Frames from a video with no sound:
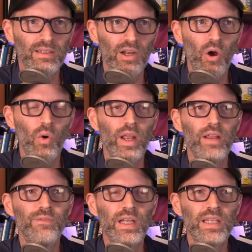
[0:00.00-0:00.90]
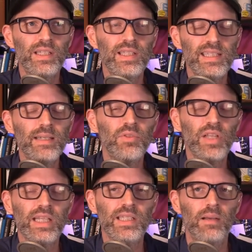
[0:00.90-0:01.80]
you know if it
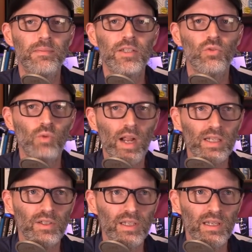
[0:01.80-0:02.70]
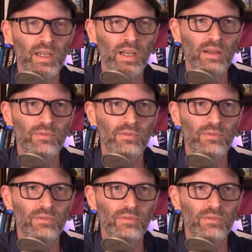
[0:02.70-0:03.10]
seems like it's coming directly